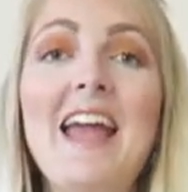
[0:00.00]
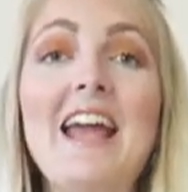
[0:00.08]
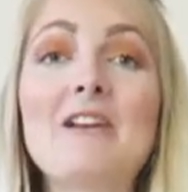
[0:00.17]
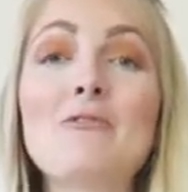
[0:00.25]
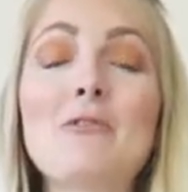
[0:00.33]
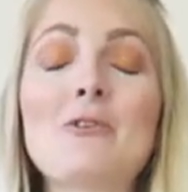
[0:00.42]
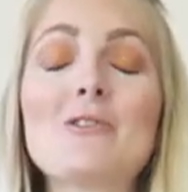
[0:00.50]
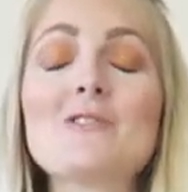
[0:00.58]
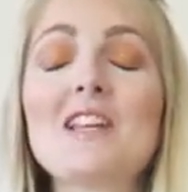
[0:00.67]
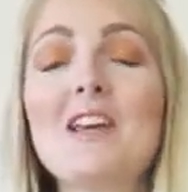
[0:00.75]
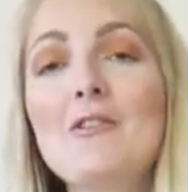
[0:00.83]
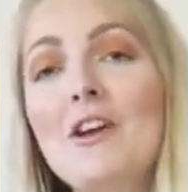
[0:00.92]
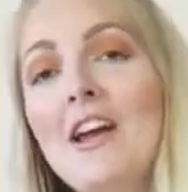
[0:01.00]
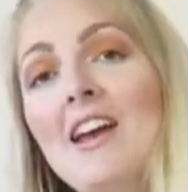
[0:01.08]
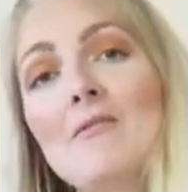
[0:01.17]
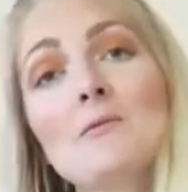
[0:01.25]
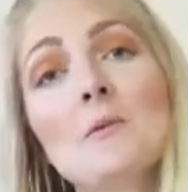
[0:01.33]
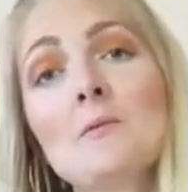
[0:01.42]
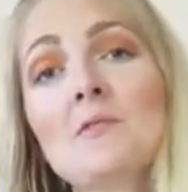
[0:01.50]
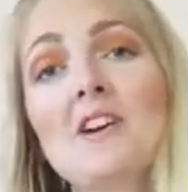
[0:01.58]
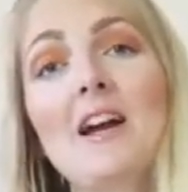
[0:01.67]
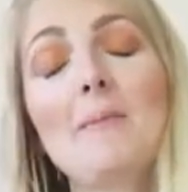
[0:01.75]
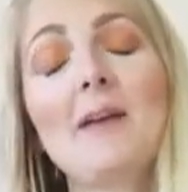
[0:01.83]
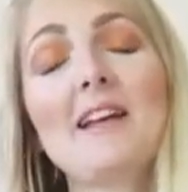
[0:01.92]
And of course, if you haven't
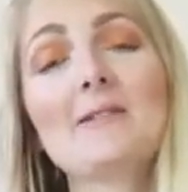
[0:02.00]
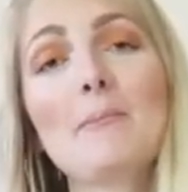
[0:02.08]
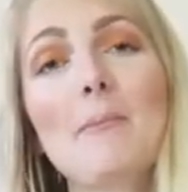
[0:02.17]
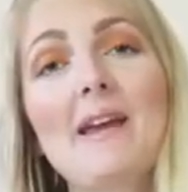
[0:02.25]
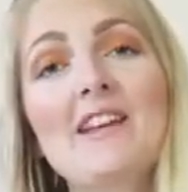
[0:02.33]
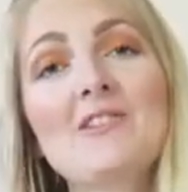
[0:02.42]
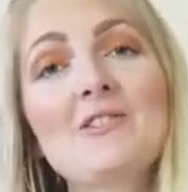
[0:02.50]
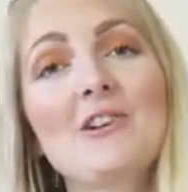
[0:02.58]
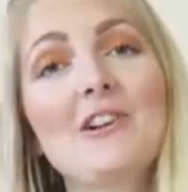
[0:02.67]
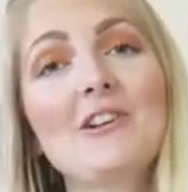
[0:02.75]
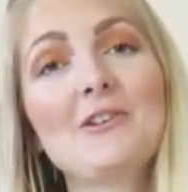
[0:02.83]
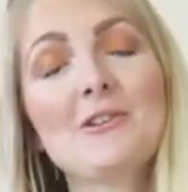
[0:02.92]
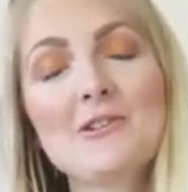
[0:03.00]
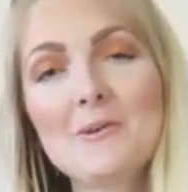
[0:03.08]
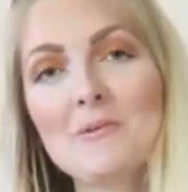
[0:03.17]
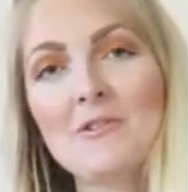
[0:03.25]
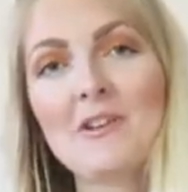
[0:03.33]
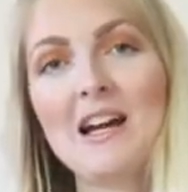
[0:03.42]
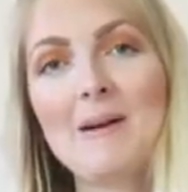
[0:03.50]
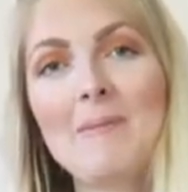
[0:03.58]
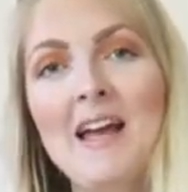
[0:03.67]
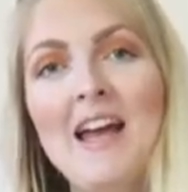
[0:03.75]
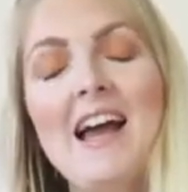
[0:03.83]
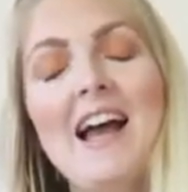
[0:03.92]
subscribed yet, make sure you subscribe.